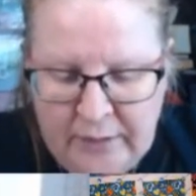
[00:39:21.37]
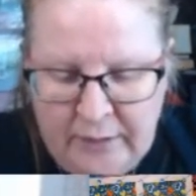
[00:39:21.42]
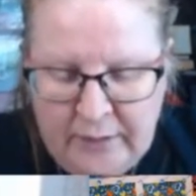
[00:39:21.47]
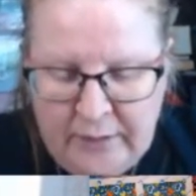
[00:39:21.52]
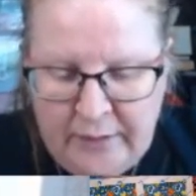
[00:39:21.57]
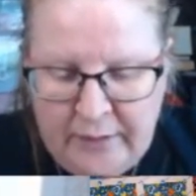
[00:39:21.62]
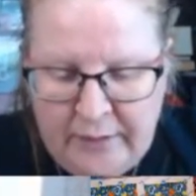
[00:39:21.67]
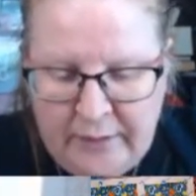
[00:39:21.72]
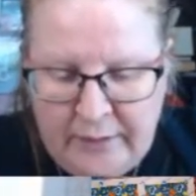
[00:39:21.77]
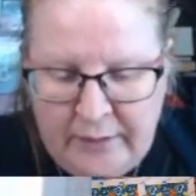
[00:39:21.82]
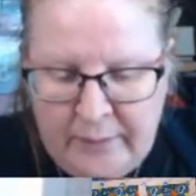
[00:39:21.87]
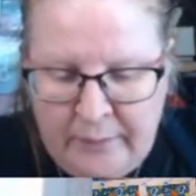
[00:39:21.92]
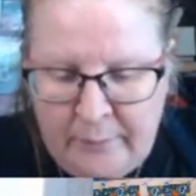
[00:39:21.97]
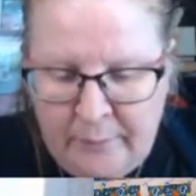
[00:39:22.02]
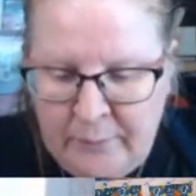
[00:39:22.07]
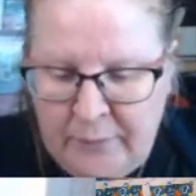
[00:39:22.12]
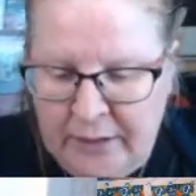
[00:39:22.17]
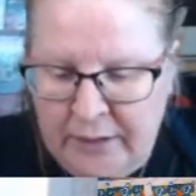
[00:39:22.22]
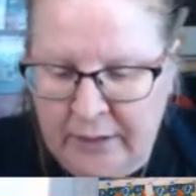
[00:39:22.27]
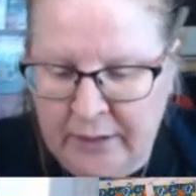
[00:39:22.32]

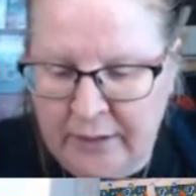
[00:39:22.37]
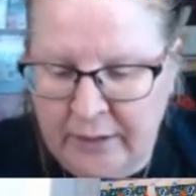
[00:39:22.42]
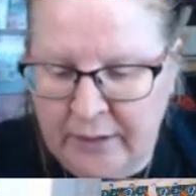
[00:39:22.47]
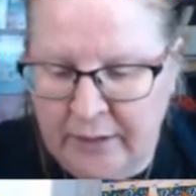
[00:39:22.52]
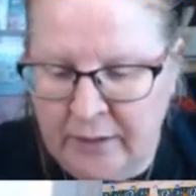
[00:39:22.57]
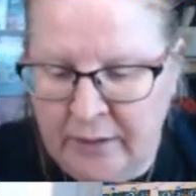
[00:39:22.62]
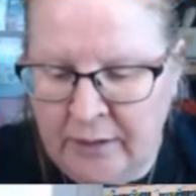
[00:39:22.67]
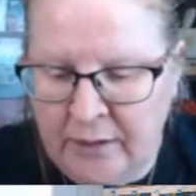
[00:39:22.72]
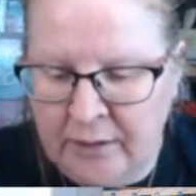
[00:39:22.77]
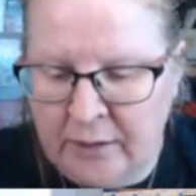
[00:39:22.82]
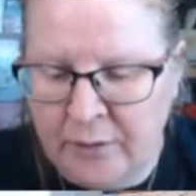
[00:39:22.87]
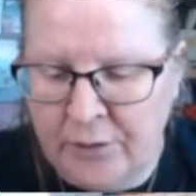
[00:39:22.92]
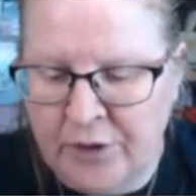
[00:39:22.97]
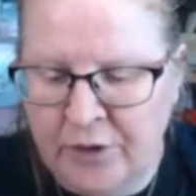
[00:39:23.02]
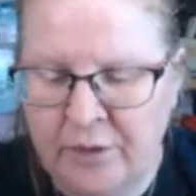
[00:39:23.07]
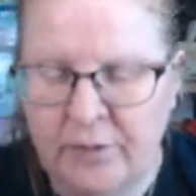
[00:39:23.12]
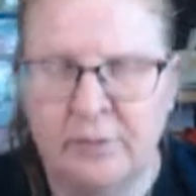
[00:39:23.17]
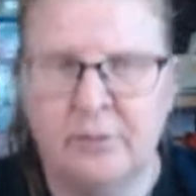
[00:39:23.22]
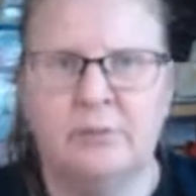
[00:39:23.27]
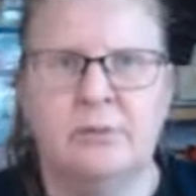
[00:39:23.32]
you know,
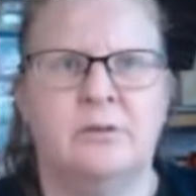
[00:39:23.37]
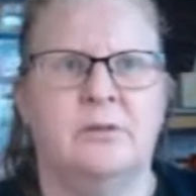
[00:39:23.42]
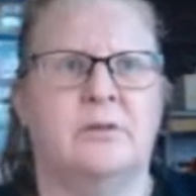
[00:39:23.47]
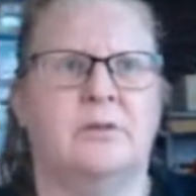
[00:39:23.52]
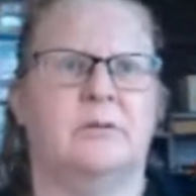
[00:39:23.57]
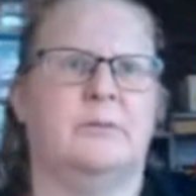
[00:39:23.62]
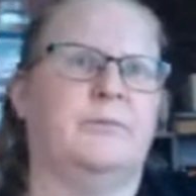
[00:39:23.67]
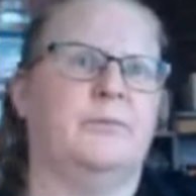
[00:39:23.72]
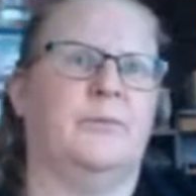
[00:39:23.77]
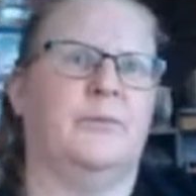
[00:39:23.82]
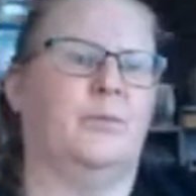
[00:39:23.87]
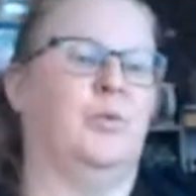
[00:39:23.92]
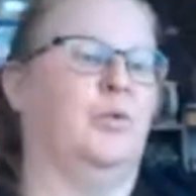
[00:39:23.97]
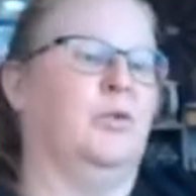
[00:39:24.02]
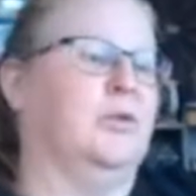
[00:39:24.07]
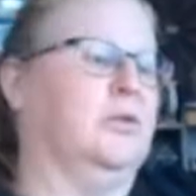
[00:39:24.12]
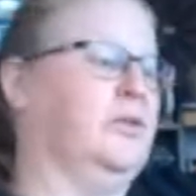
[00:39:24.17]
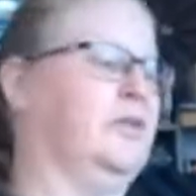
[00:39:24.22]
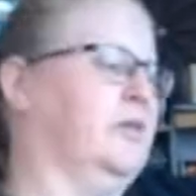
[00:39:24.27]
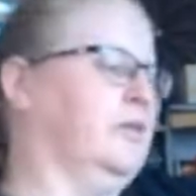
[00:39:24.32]
to
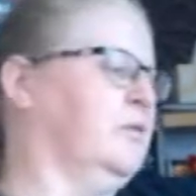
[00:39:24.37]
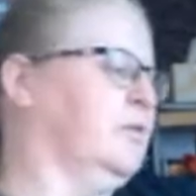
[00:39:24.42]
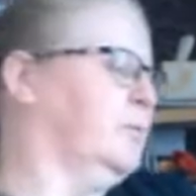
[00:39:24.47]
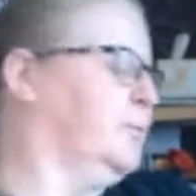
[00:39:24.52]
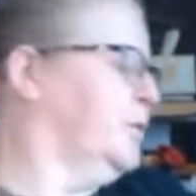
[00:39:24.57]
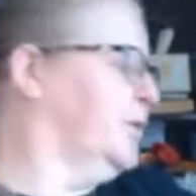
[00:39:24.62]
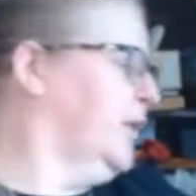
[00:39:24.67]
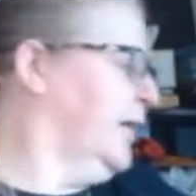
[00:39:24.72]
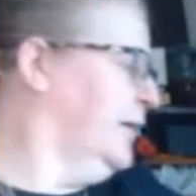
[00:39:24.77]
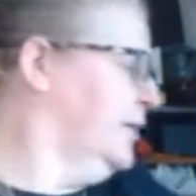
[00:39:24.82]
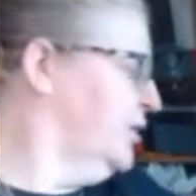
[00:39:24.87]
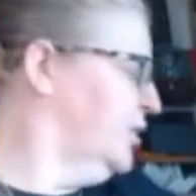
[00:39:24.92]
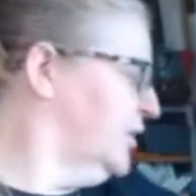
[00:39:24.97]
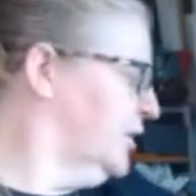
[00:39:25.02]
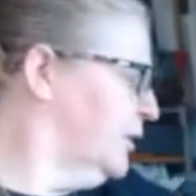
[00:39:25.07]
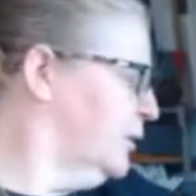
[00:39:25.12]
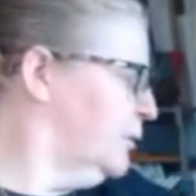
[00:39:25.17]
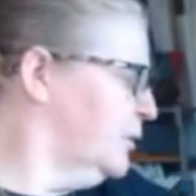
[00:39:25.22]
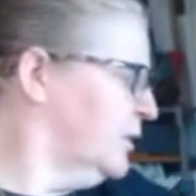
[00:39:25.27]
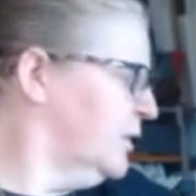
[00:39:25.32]
war zones potentially.
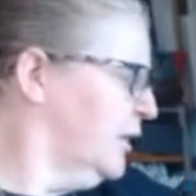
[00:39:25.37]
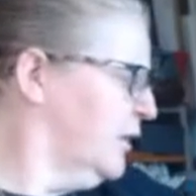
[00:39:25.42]
It was,